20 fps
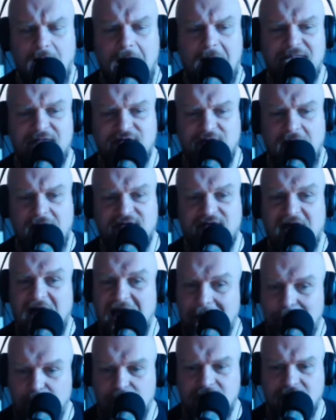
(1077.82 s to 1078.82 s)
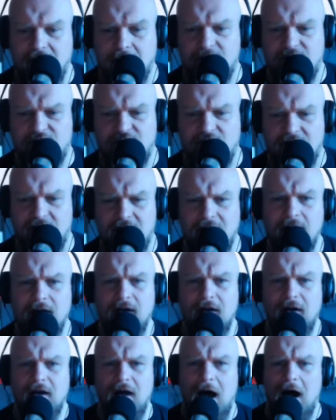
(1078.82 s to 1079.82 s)
Advertise him on Gumtree
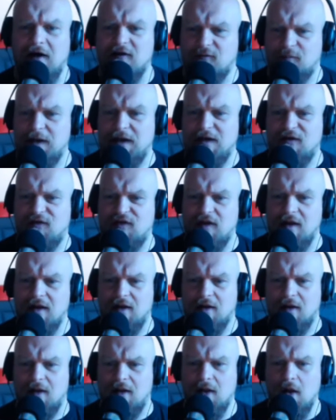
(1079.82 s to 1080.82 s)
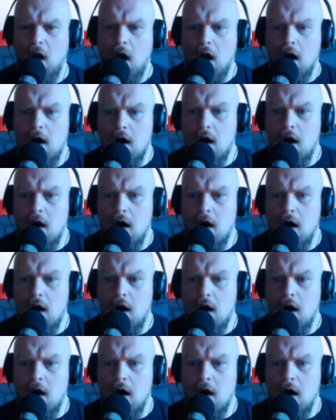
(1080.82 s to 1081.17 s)
as being single.